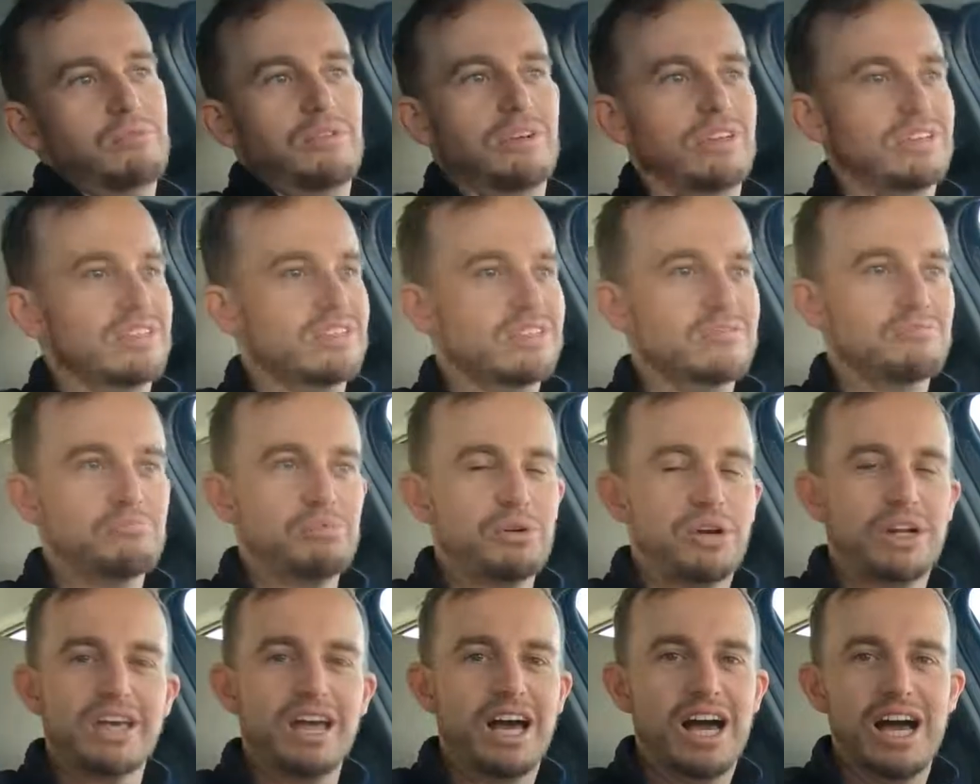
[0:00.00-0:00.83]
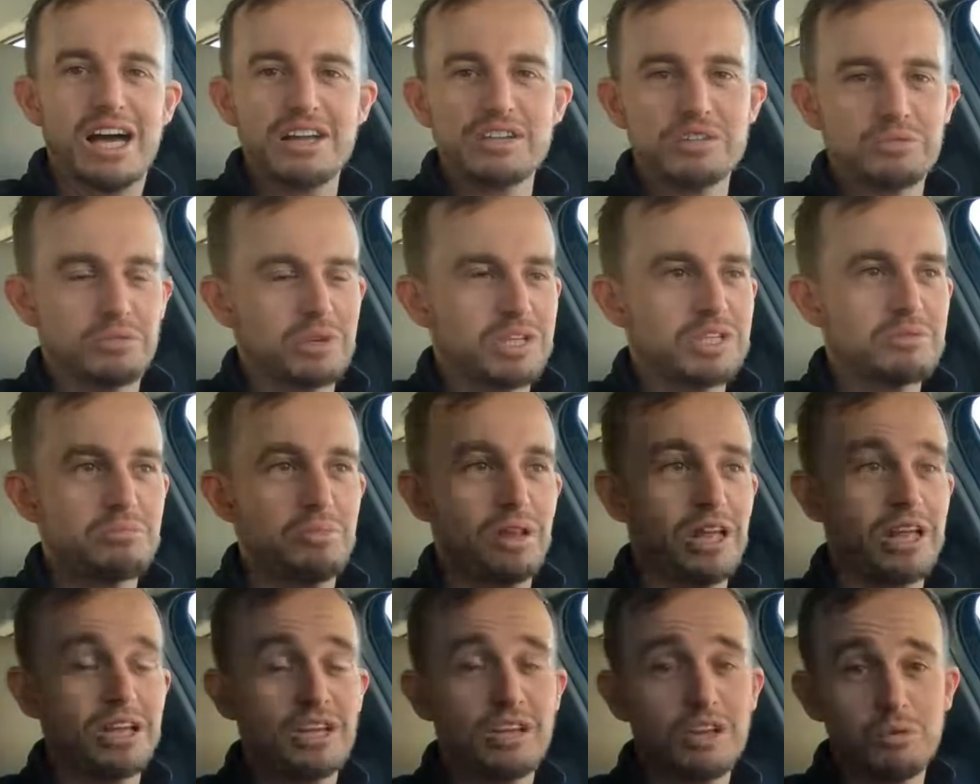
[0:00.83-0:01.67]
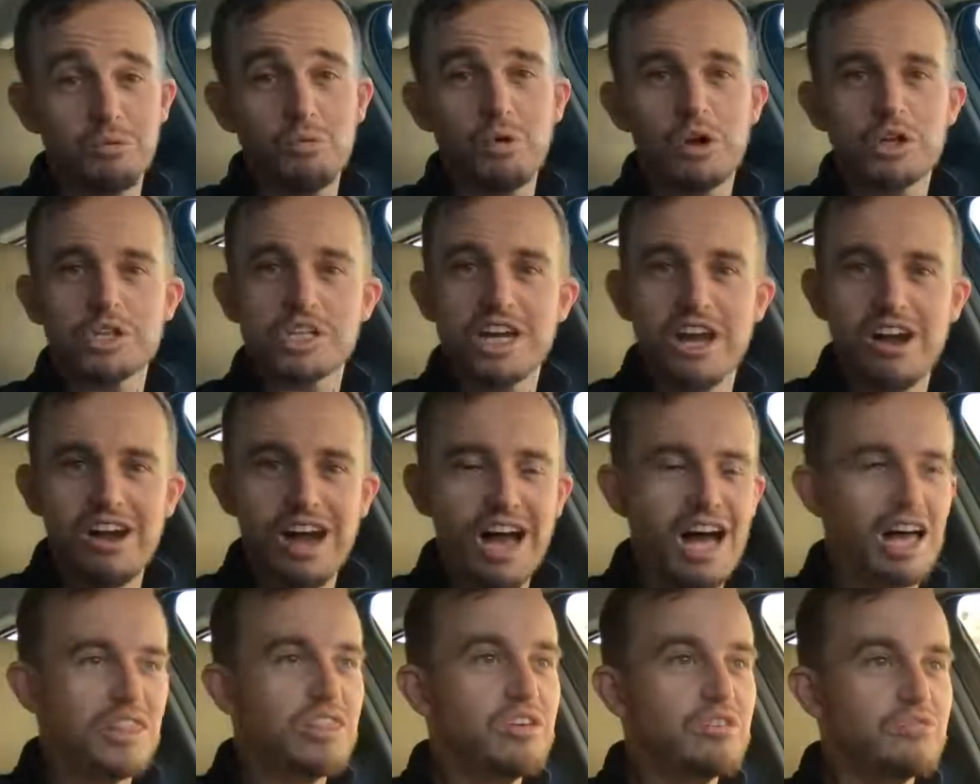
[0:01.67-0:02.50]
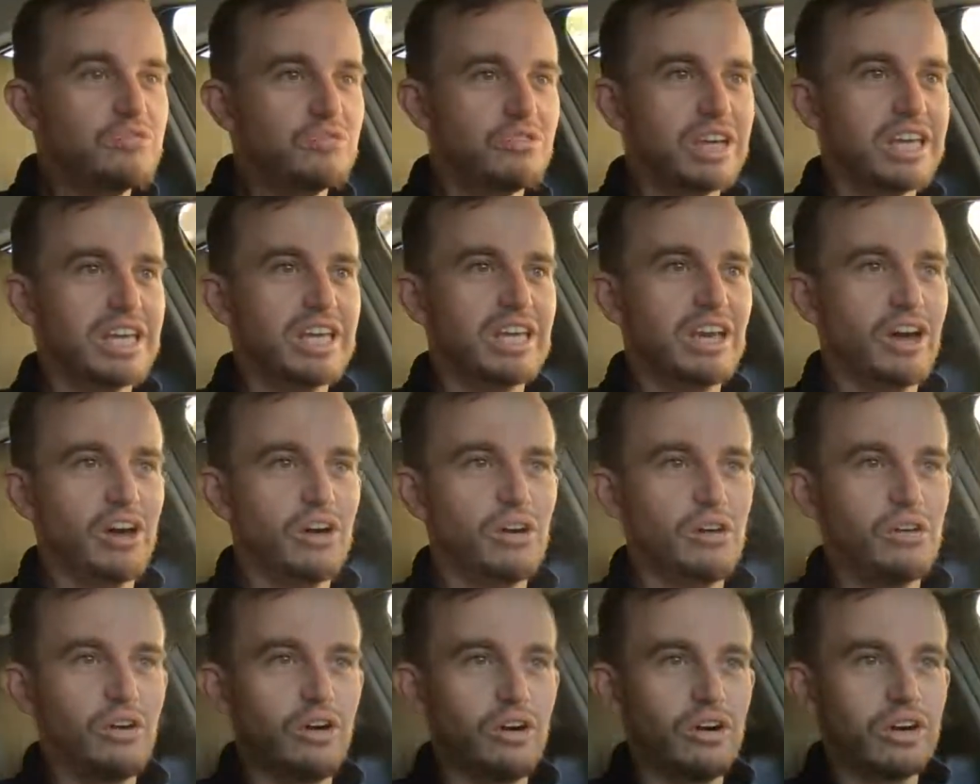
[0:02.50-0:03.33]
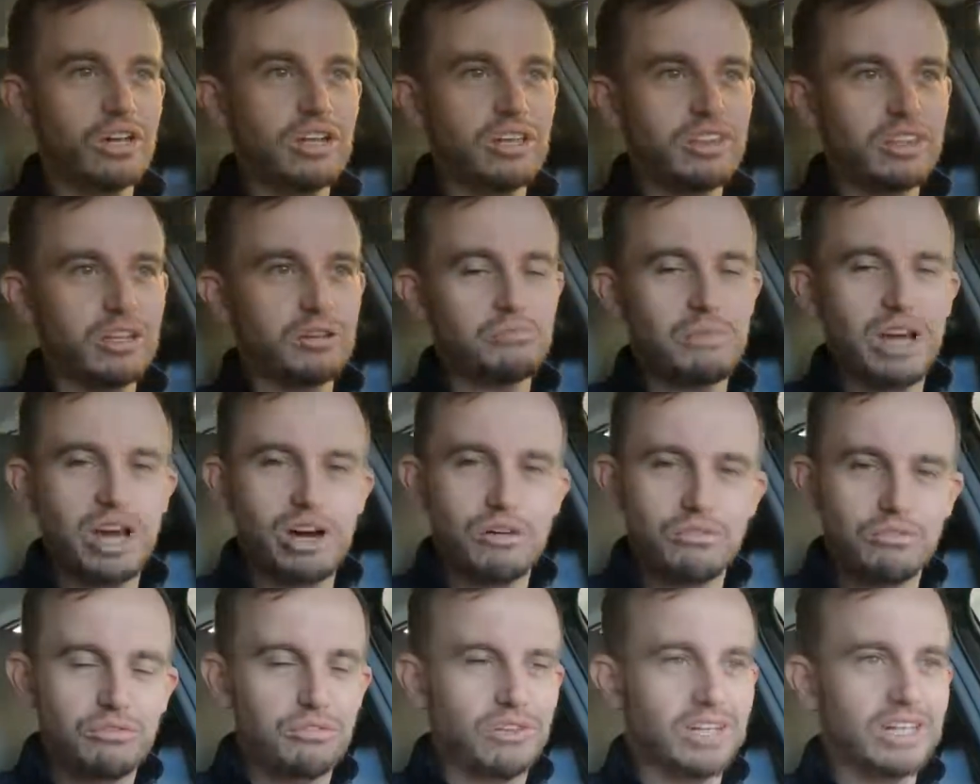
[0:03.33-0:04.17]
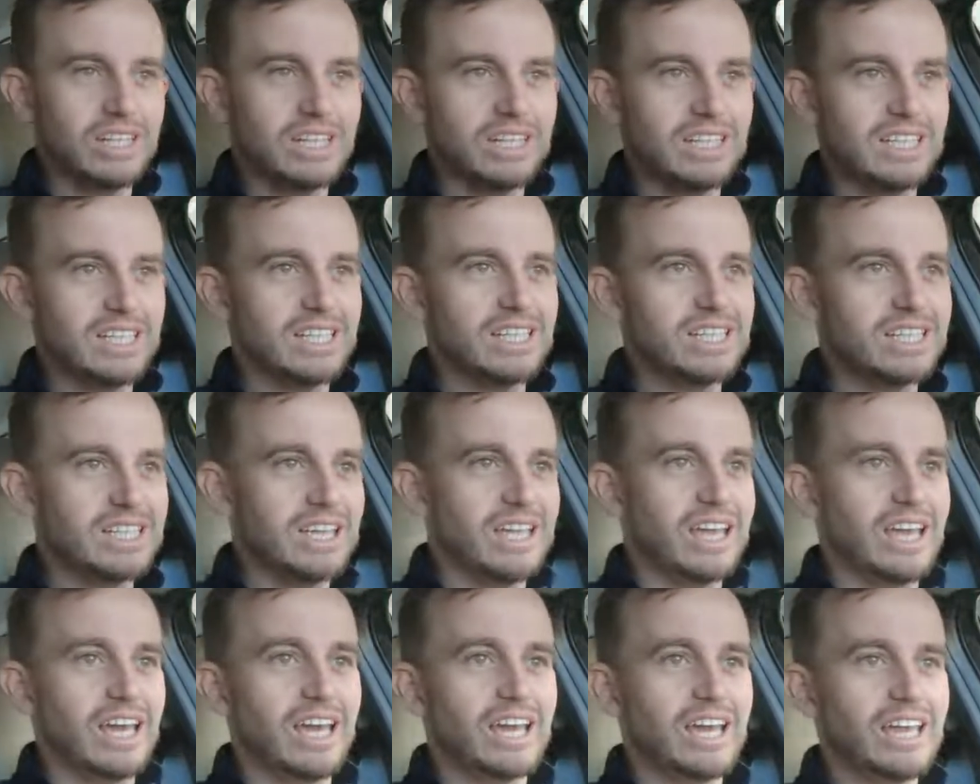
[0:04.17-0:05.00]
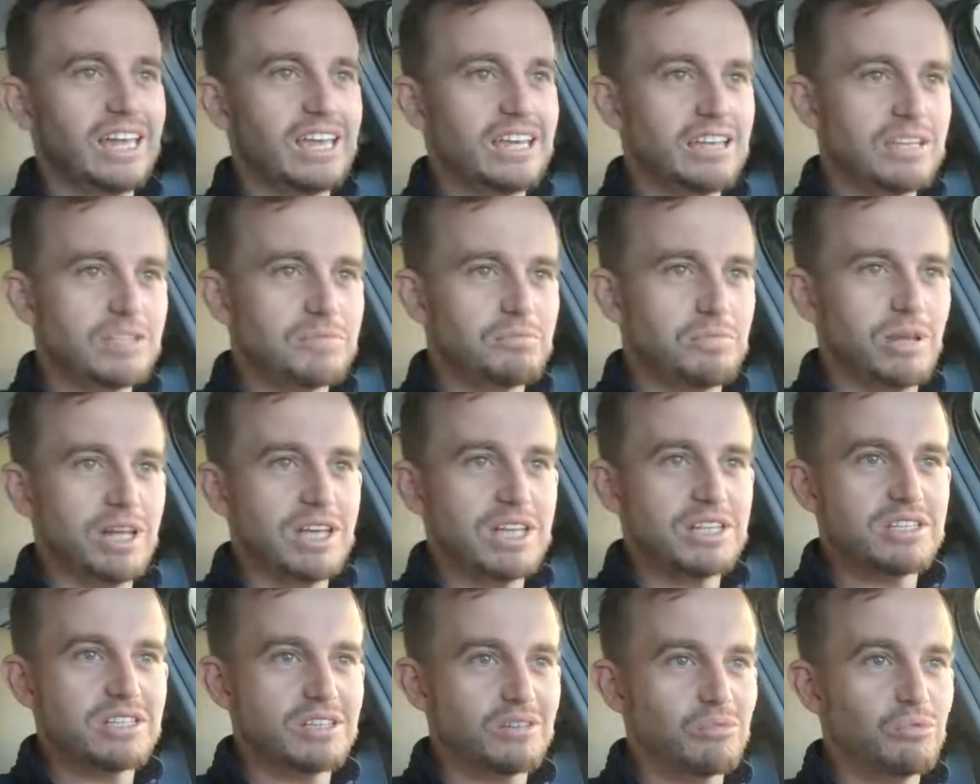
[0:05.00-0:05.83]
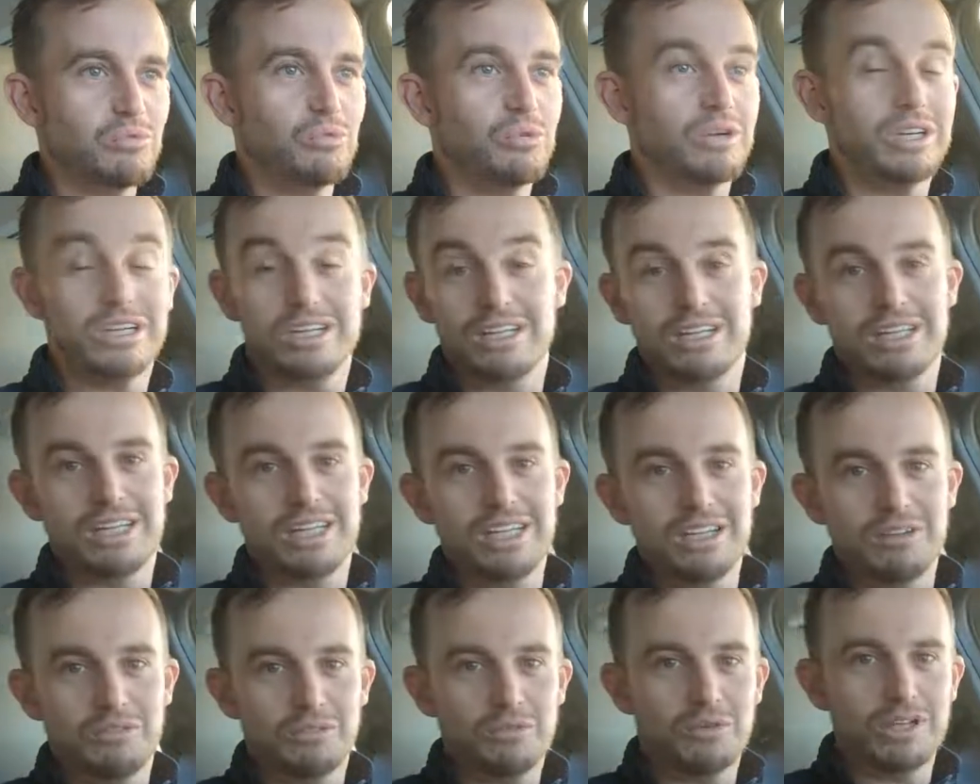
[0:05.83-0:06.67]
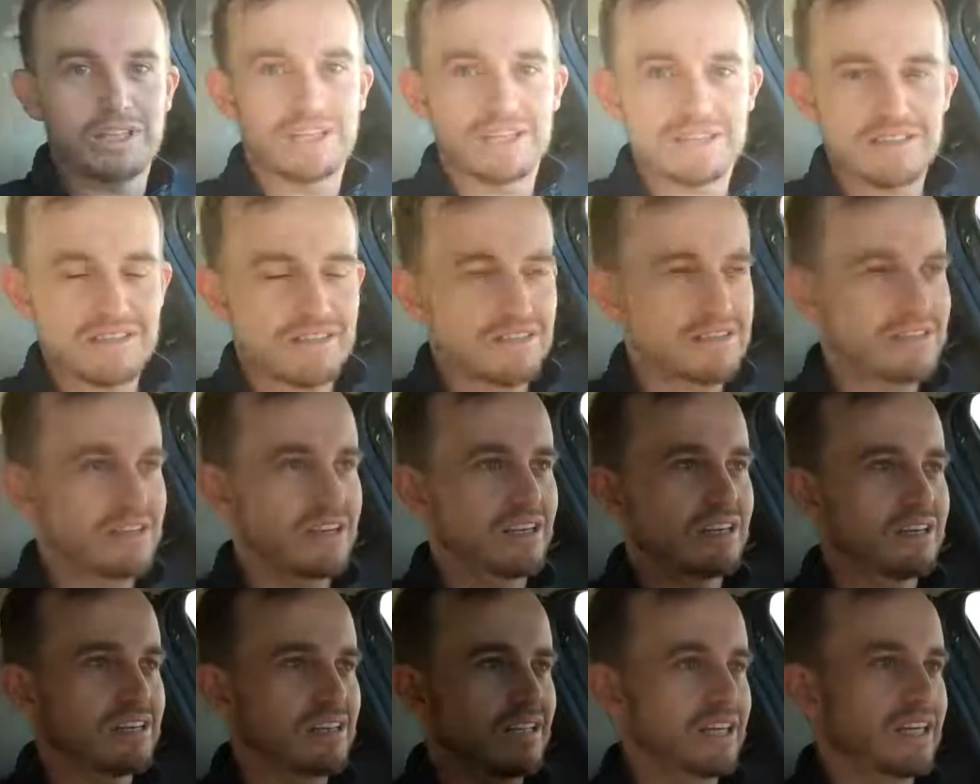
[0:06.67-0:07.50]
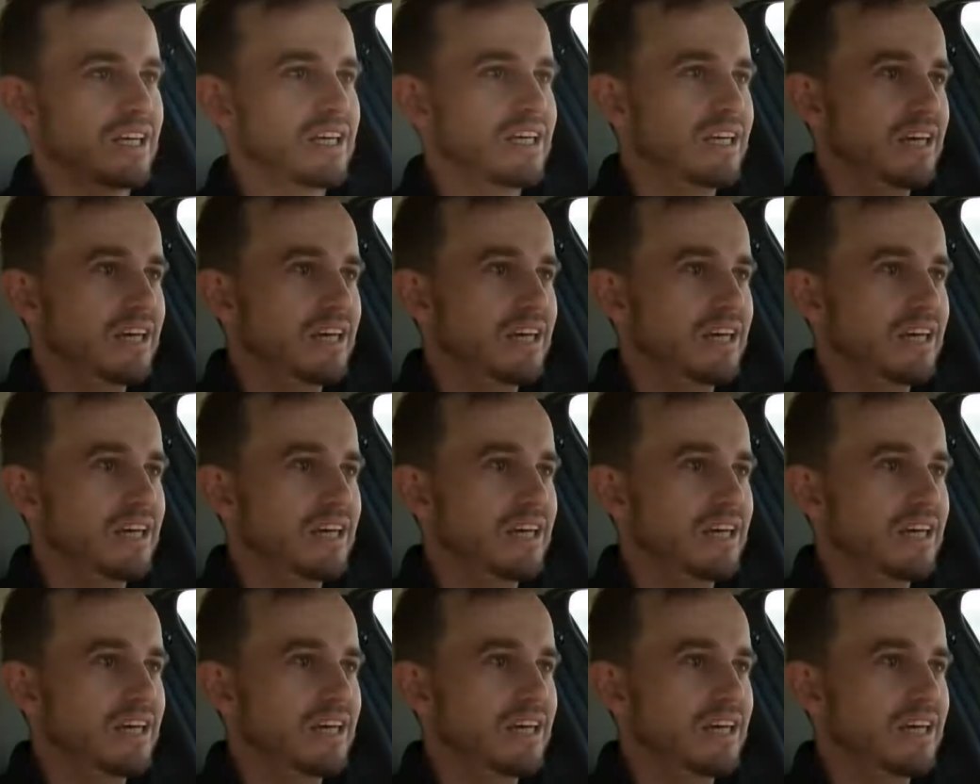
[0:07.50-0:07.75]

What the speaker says: It's pretty hard to explain. You can watch our other video on it that Mal Flynn did, and he explains it really, really succinctly.